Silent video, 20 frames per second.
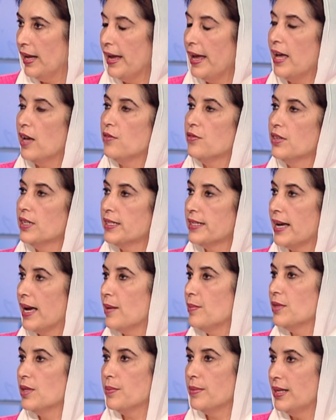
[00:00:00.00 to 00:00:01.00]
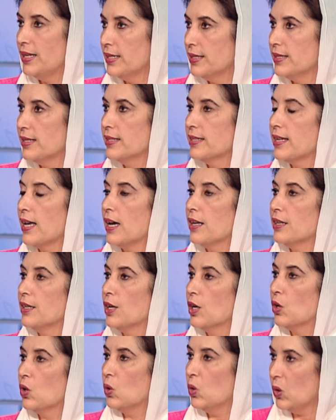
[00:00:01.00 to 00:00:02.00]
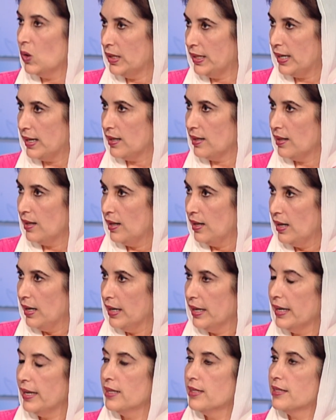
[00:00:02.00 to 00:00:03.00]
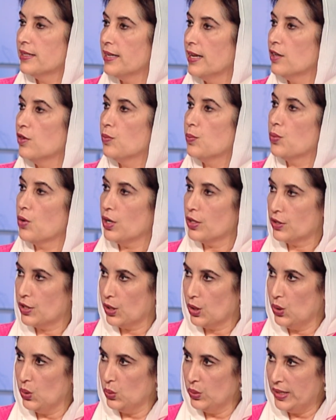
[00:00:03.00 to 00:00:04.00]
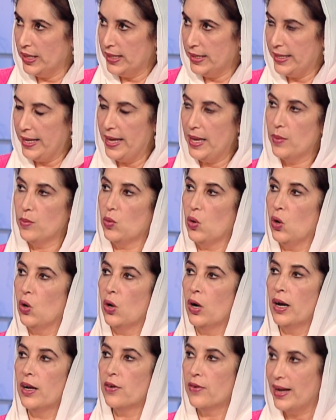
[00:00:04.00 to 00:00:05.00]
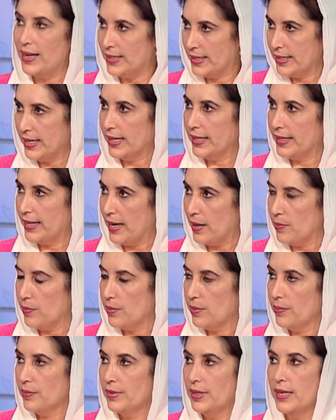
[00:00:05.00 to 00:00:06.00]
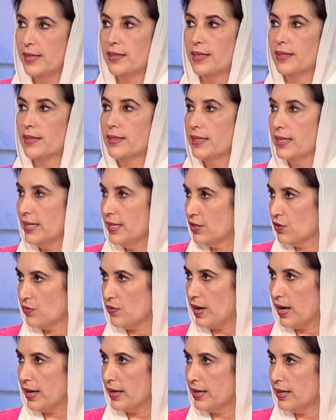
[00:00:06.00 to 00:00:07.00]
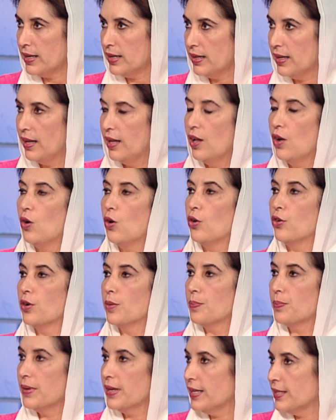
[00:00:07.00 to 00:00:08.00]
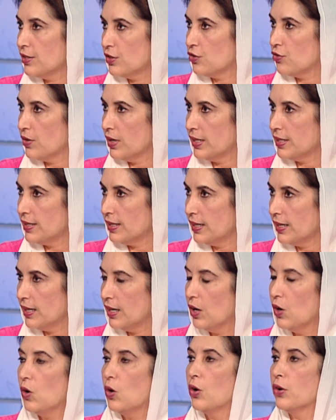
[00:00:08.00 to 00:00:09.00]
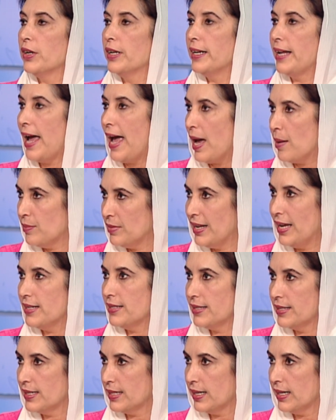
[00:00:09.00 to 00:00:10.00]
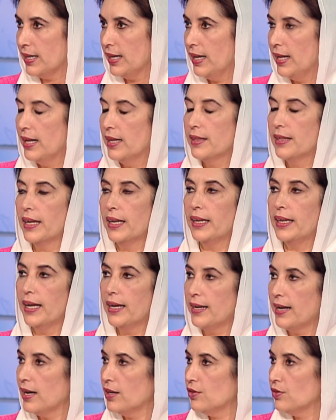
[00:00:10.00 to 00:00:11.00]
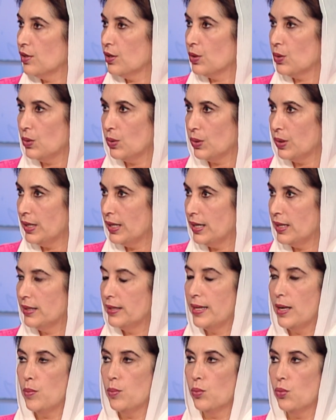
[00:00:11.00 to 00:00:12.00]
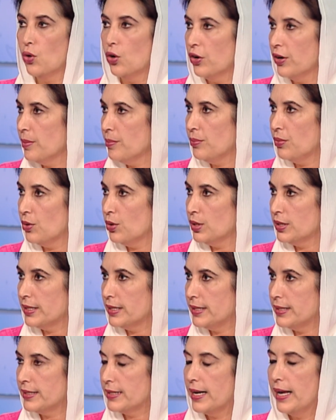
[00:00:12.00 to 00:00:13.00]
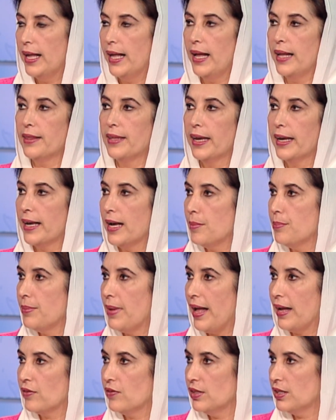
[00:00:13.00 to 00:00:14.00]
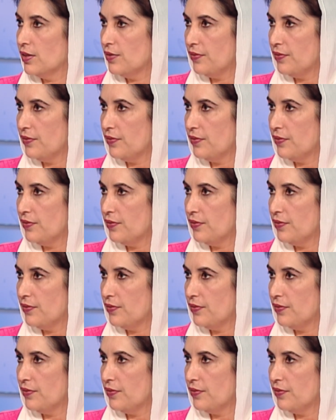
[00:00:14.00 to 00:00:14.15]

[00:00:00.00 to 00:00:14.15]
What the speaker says: Every time the militants are in a corner, instead of prosecuting them or arresting them, there's a ceasefire or a peace treaty or an amnesty. They get out of the corner, they're more emboldened, and they come back with a